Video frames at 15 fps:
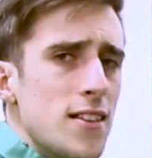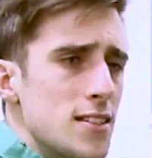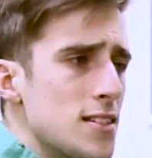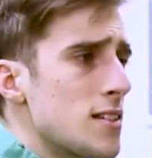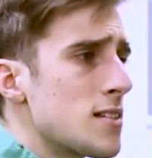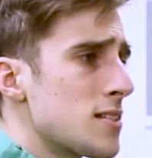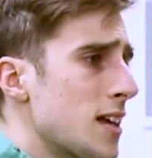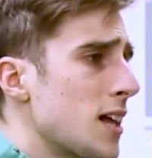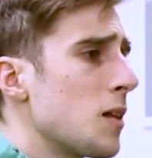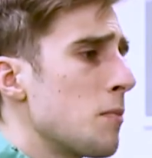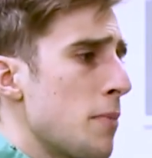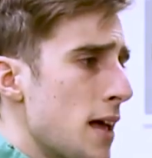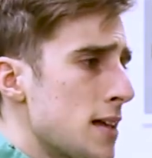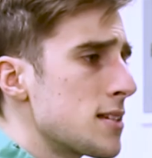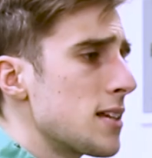this is the single
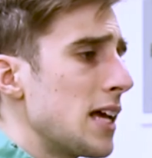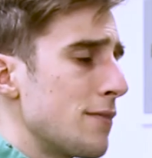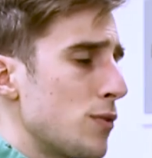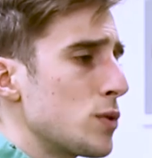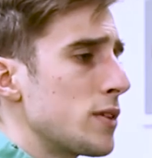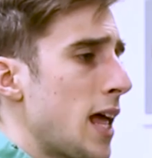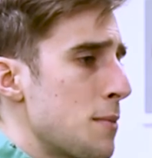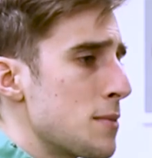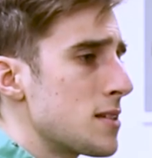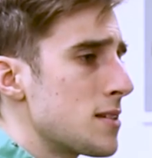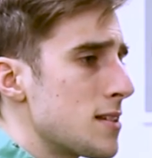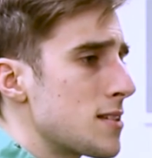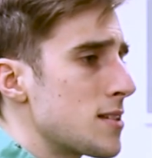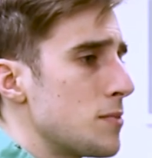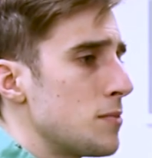best infotainment
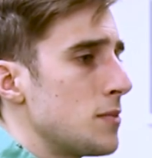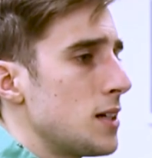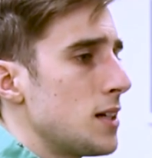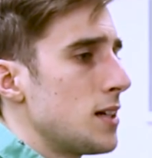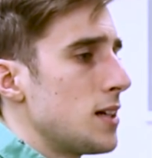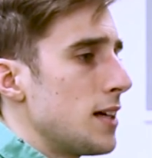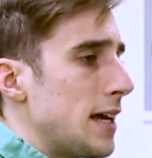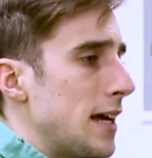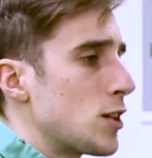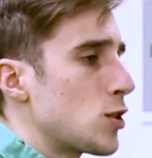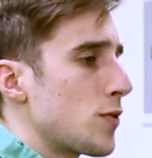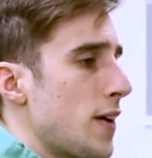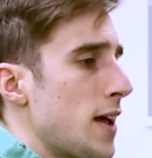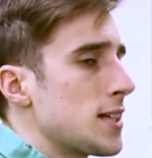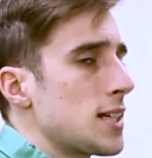system
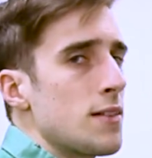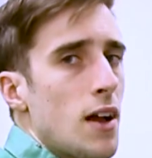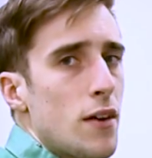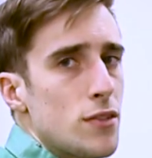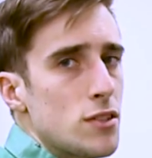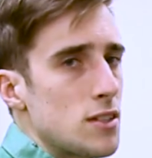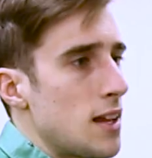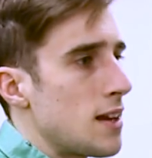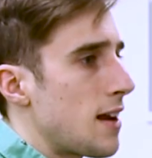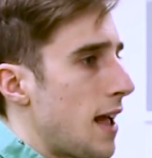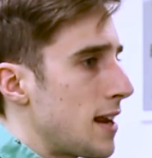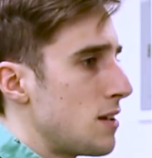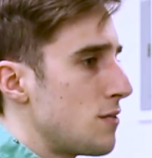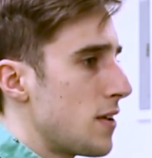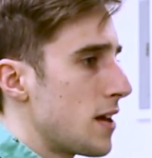interface that I've ever seen in any